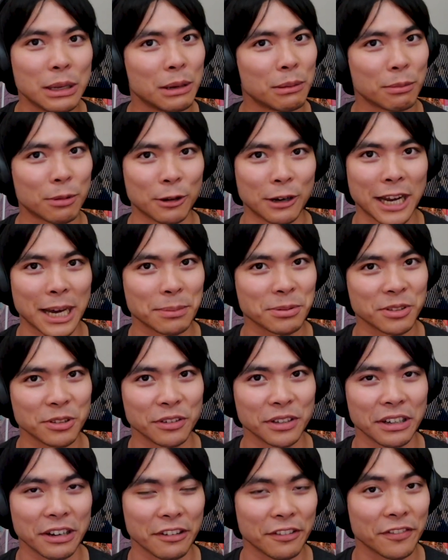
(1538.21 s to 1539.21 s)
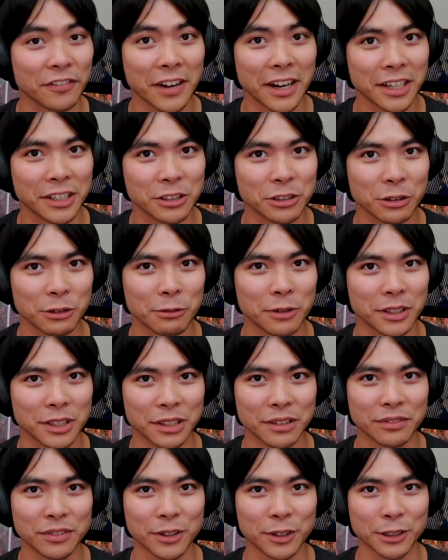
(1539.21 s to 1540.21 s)
perhaps to fund one
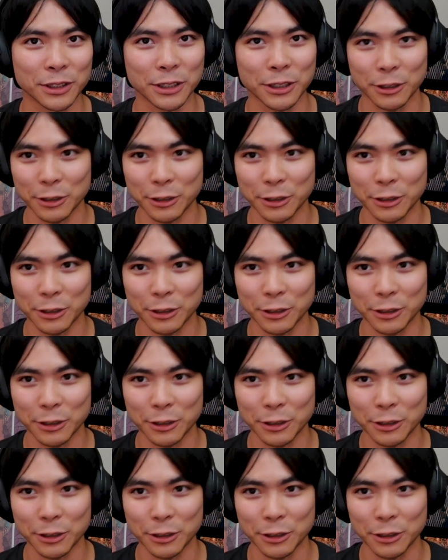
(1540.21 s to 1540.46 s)
of your